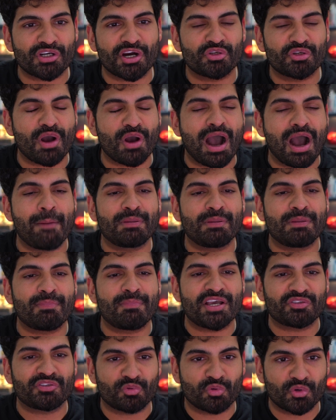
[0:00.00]
to optimize
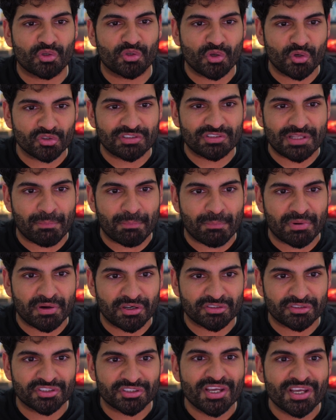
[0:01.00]
for those
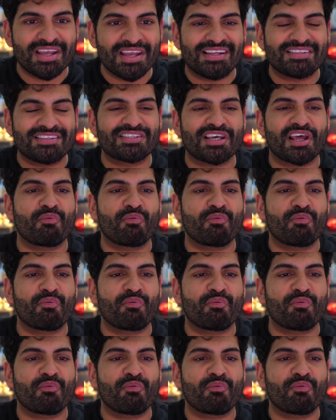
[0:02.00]
numbers instead of